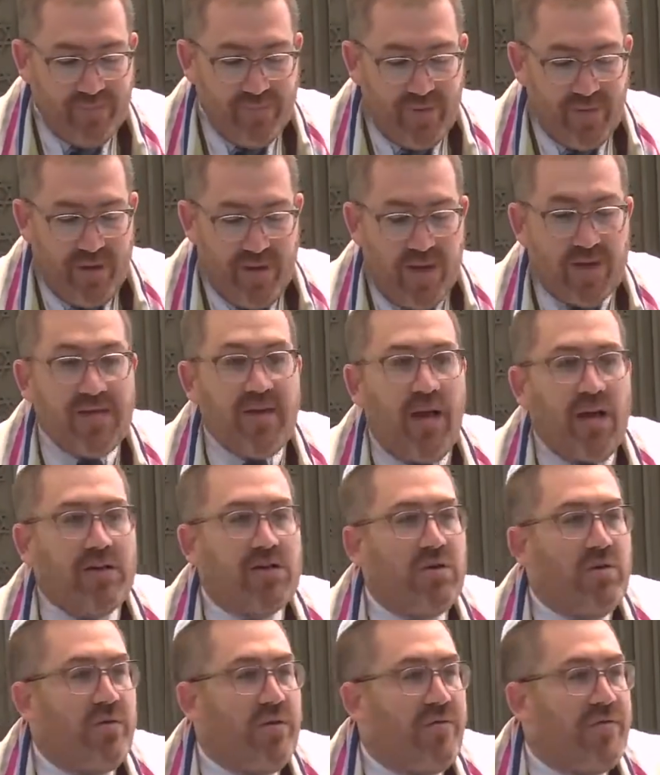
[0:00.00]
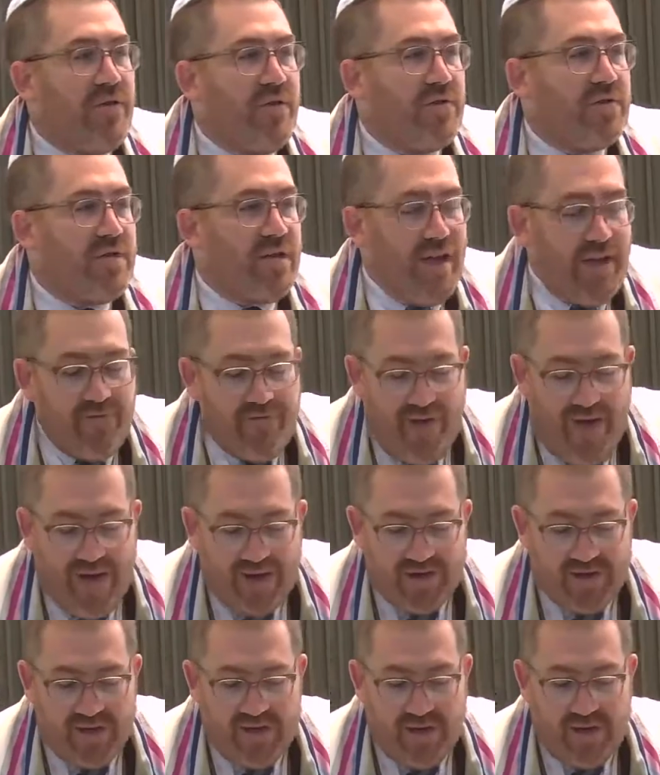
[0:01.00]
Adults who refused to get
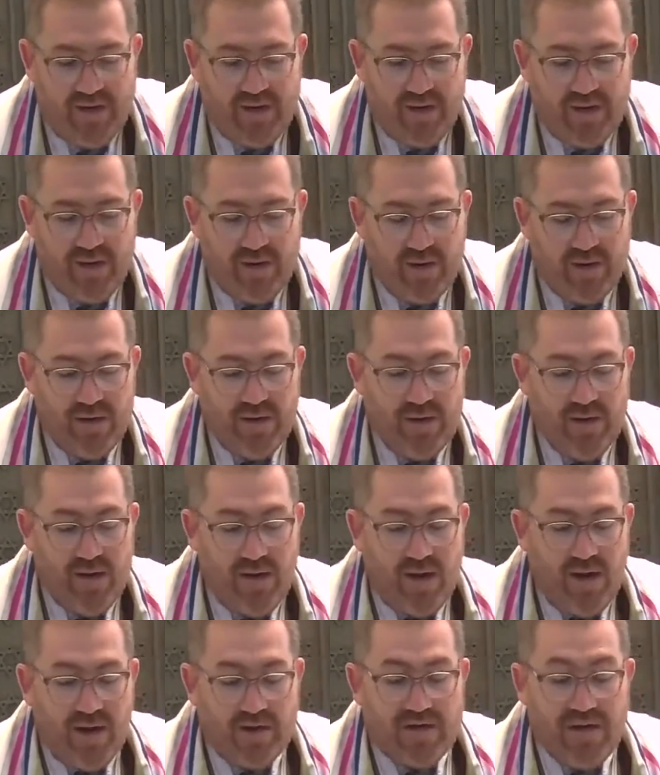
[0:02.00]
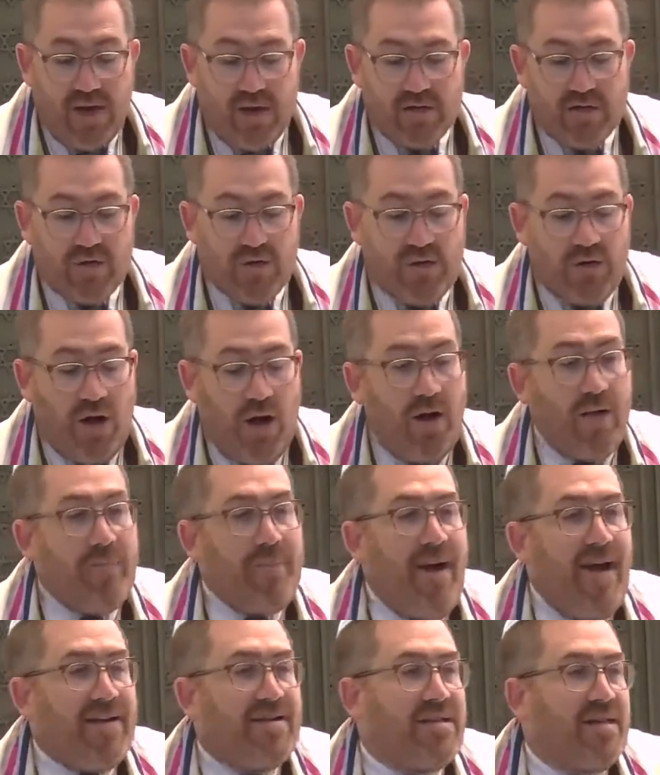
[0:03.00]
vaccinated. Adults who called
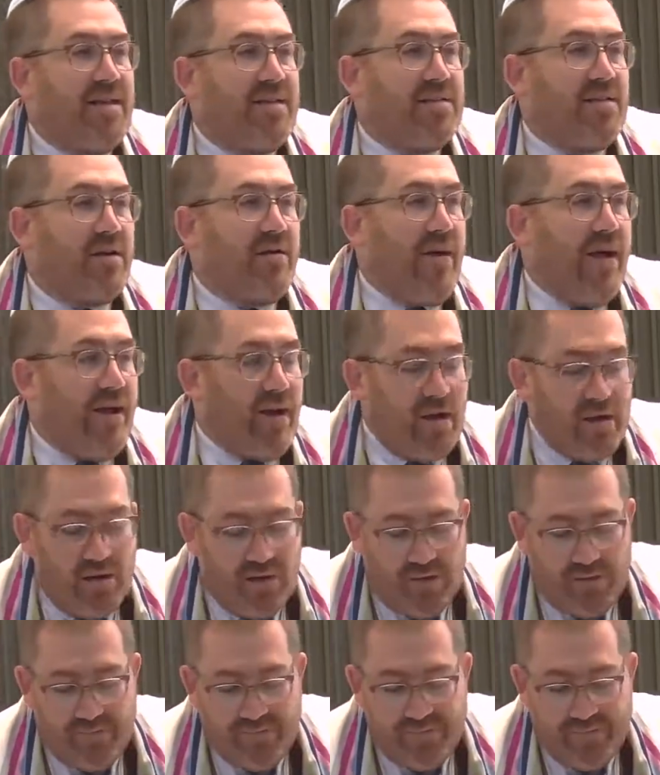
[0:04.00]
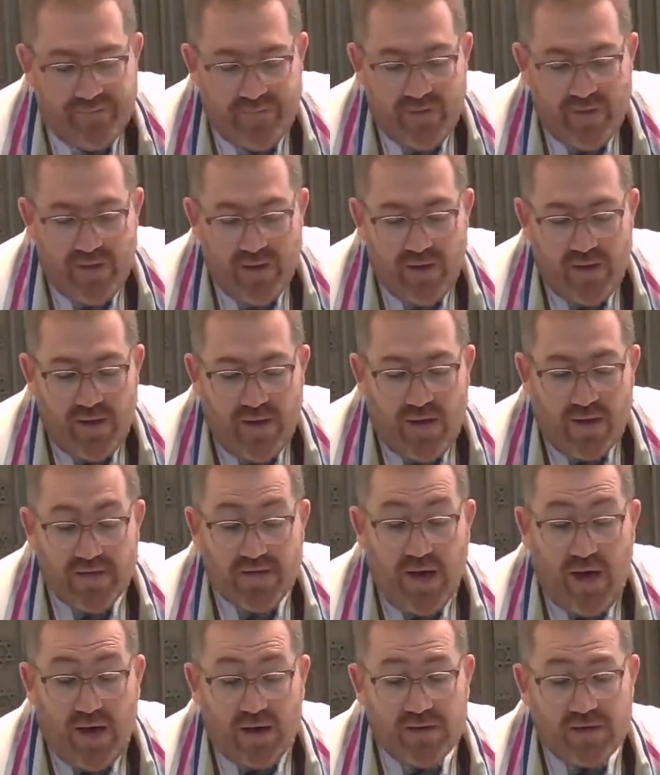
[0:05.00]
masking tyrannical.
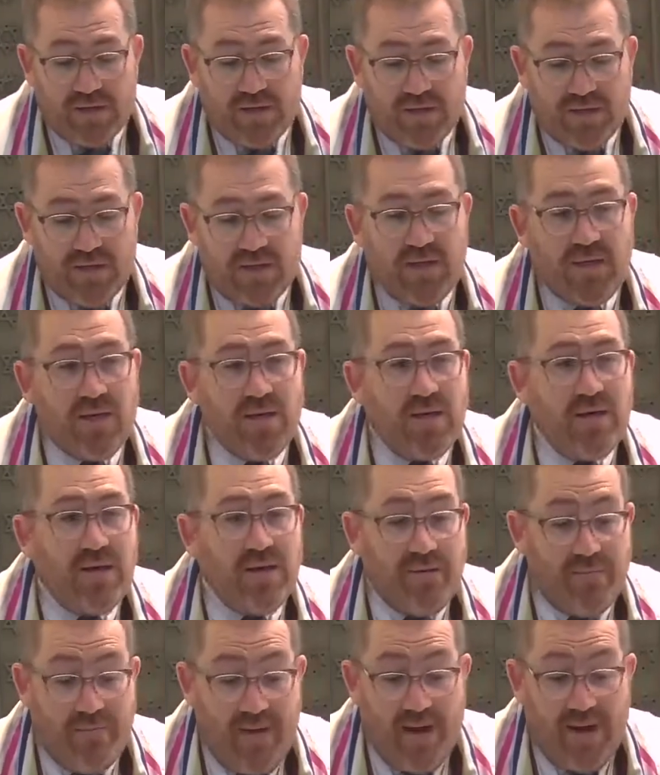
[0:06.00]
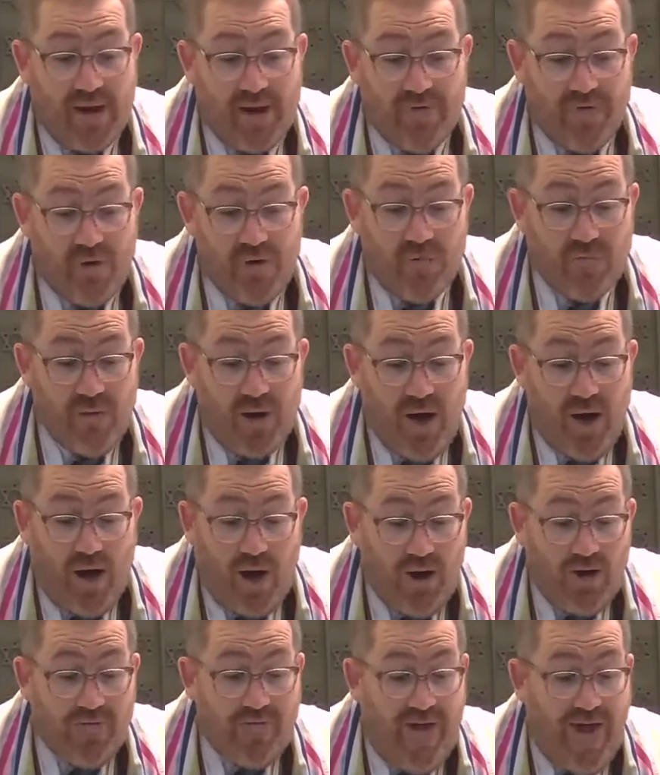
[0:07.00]
Adults, many of whom
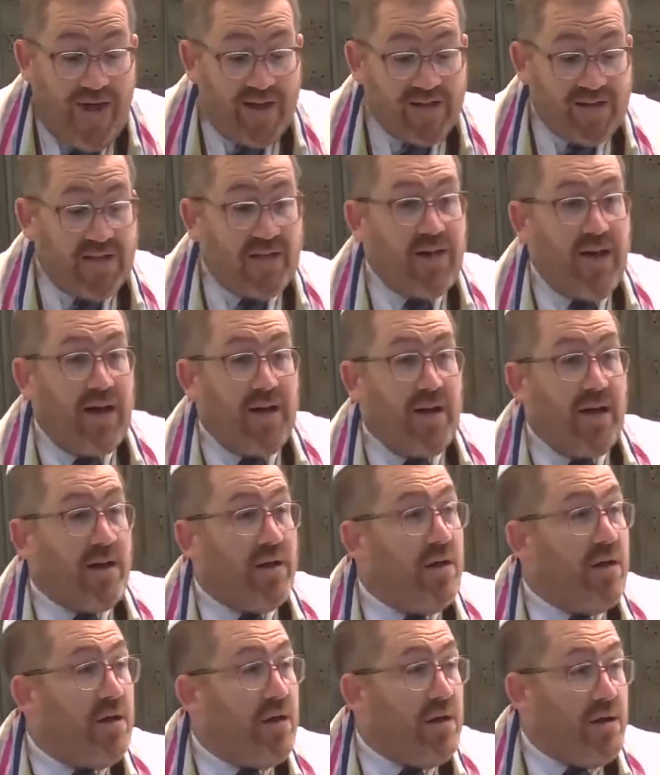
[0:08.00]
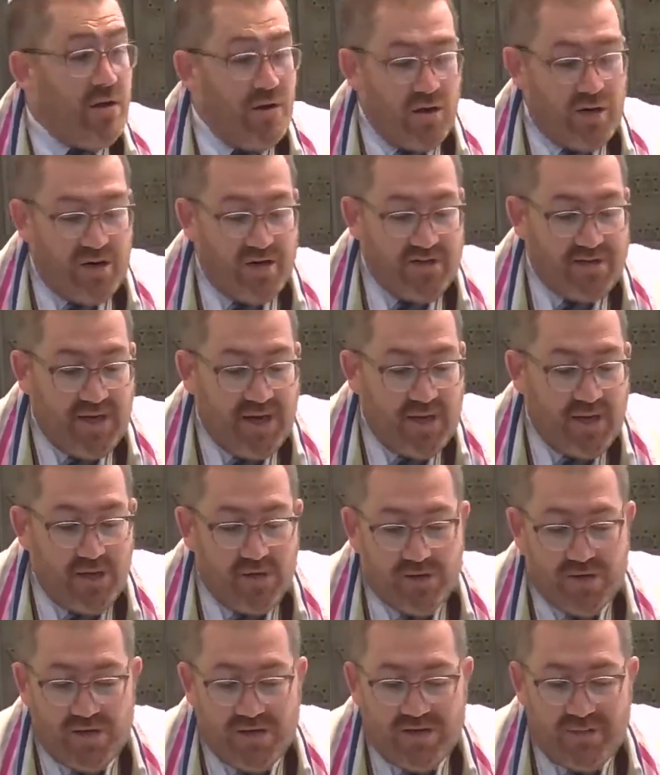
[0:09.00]
are vaccinated, who continue
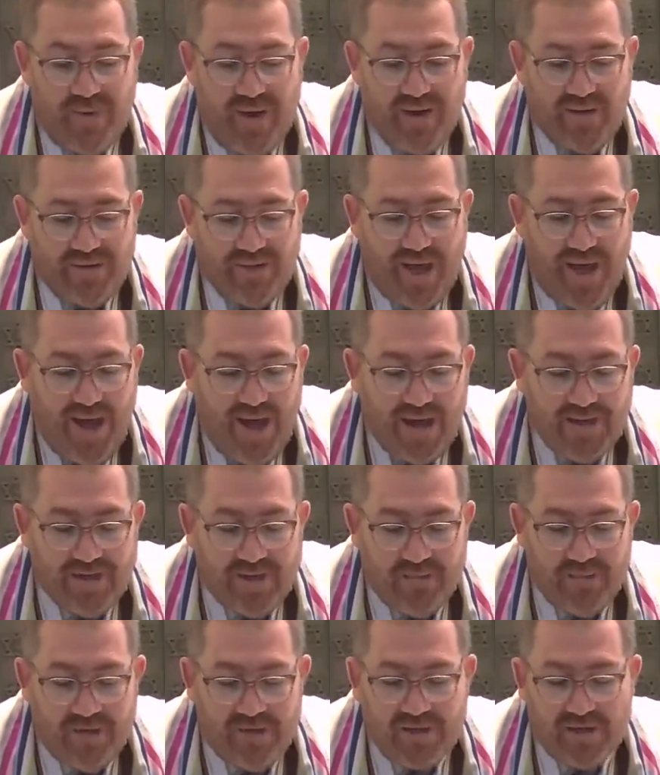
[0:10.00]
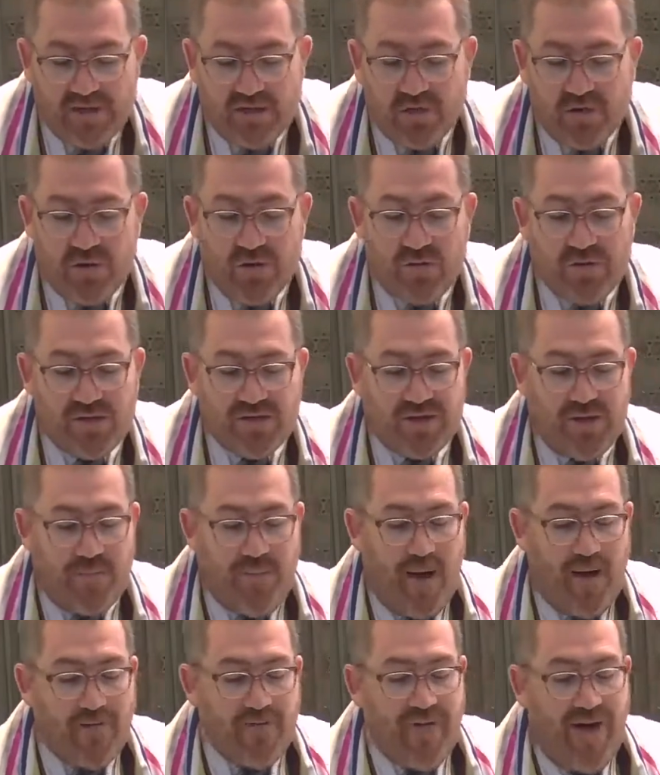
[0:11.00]
to spout lies and mistruths
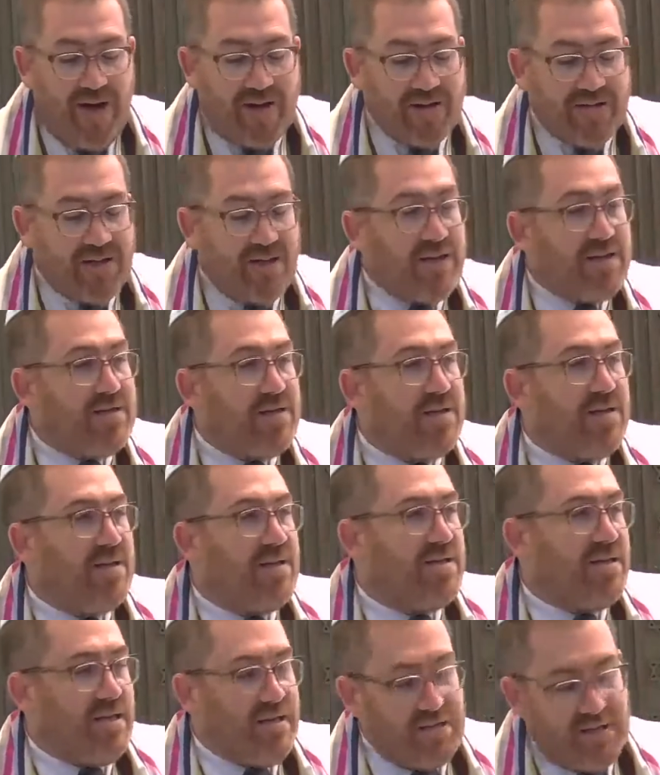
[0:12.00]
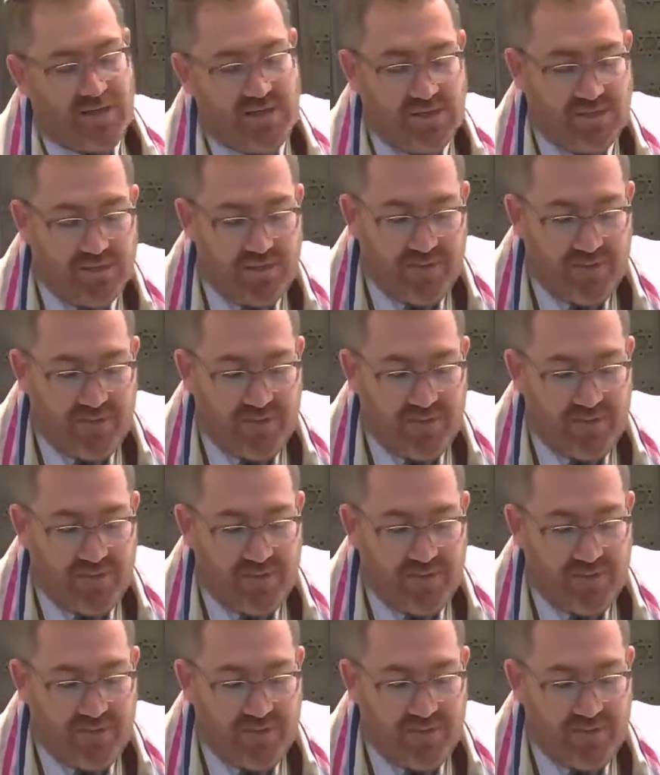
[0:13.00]
about vaccines and diseases.